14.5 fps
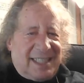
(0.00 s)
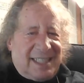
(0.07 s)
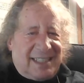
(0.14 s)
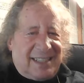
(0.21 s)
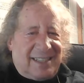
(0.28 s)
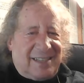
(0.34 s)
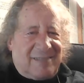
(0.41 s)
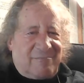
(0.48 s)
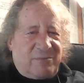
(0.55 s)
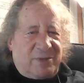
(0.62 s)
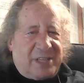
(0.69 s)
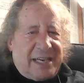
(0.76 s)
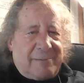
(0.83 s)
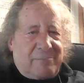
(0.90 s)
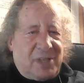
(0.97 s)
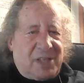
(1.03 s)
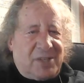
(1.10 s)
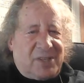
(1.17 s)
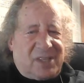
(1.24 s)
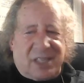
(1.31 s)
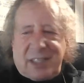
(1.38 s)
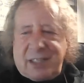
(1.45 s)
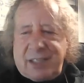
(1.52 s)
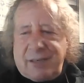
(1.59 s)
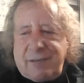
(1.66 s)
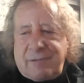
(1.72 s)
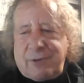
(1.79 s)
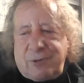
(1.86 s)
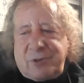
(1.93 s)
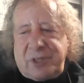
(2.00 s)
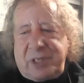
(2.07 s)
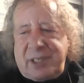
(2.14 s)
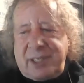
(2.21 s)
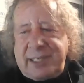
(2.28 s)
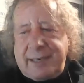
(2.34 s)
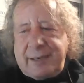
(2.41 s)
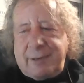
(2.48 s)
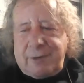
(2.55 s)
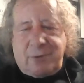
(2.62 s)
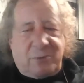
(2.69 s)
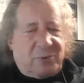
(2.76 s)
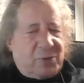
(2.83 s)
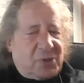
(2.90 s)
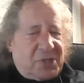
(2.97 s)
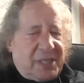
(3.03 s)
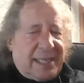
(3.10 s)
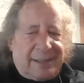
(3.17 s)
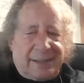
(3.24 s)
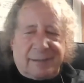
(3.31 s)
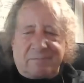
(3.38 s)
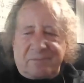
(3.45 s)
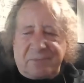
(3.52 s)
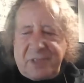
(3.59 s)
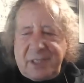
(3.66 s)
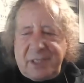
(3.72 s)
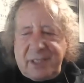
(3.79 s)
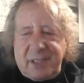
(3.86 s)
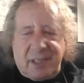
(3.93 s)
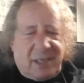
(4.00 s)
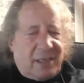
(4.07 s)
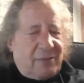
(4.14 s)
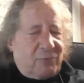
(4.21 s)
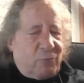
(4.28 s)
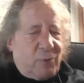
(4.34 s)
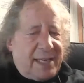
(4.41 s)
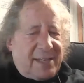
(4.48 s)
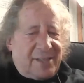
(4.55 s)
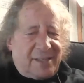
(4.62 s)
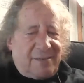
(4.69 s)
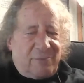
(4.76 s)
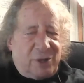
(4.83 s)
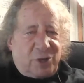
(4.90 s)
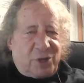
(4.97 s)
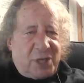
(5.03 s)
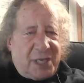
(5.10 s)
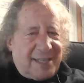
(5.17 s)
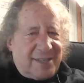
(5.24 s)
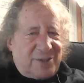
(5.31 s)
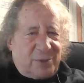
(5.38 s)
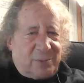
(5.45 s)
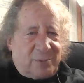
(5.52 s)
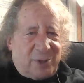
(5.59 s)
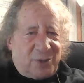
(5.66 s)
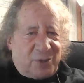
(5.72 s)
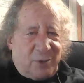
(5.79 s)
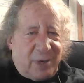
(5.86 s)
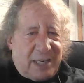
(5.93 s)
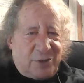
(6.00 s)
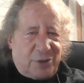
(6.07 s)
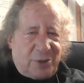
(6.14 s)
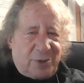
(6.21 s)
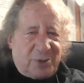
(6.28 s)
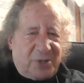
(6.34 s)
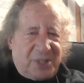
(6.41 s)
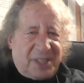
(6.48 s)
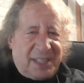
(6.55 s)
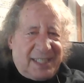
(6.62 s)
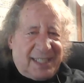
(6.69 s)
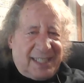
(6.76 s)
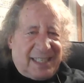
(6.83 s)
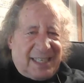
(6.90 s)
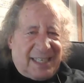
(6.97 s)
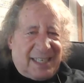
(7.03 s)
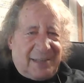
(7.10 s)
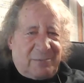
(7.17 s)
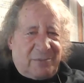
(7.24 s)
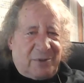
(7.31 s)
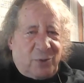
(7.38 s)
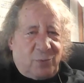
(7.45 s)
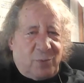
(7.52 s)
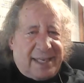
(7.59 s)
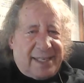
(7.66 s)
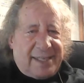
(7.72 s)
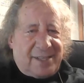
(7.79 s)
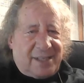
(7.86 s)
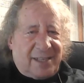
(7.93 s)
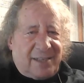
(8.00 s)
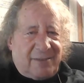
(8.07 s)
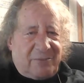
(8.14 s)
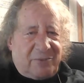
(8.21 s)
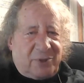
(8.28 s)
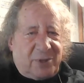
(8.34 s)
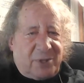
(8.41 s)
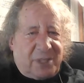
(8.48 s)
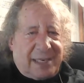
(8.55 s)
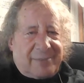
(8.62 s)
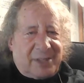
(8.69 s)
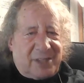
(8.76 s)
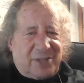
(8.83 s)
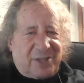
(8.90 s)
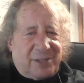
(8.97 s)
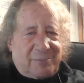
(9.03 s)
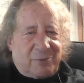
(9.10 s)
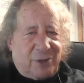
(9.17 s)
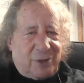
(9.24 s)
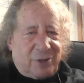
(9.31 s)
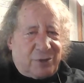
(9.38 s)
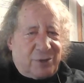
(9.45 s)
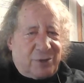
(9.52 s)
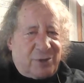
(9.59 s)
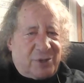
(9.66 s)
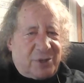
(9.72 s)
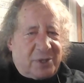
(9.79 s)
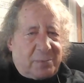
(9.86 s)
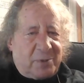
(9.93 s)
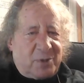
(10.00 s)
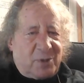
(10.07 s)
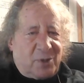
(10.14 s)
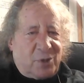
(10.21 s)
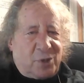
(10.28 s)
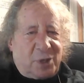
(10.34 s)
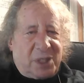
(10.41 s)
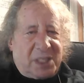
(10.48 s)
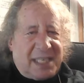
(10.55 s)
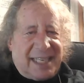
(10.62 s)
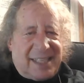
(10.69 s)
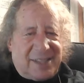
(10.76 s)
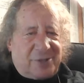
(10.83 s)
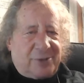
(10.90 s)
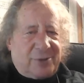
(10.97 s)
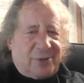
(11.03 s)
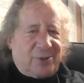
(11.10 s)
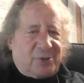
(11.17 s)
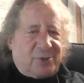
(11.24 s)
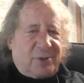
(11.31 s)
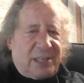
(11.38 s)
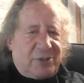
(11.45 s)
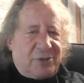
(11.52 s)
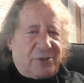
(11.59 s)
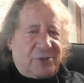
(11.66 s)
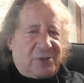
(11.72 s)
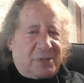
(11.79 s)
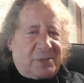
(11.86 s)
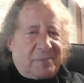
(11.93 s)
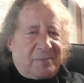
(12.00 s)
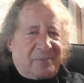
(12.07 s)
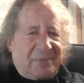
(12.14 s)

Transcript: And that means that there are only a narrow set of ways in which to answer most questions, the ways of the dominant subcultures in the position to answer those questions.